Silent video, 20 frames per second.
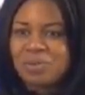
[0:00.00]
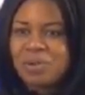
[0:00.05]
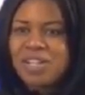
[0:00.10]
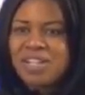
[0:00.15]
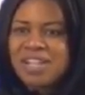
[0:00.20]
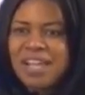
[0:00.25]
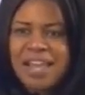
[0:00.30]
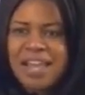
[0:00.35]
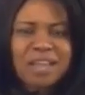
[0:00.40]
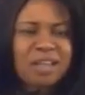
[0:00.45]

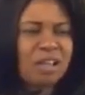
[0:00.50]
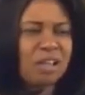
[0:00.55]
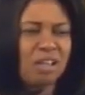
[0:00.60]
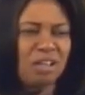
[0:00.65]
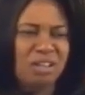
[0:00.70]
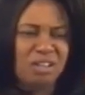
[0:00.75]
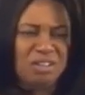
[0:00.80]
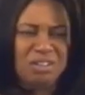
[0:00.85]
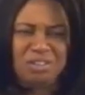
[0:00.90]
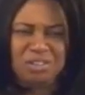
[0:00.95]
We're like,
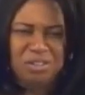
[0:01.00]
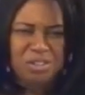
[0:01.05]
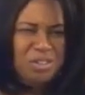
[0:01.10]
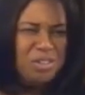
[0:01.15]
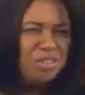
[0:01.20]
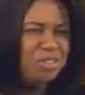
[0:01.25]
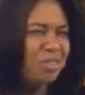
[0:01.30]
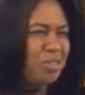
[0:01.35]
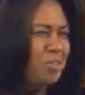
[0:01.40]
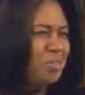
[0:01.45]

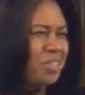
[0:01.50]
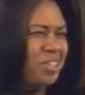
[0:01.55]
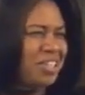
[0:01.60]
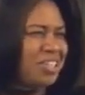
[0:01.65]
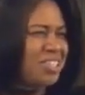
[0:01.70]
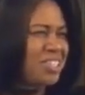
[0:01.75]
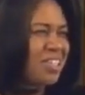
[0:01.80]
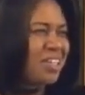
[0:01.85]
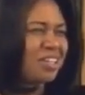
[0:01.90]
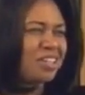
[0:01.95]
You knew
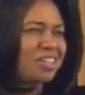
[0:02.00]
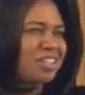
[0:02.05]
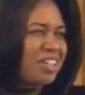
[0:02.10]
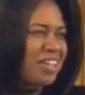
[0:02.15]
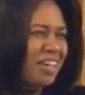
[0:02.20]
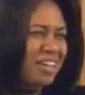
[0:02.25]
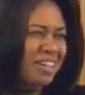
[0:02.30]
this and you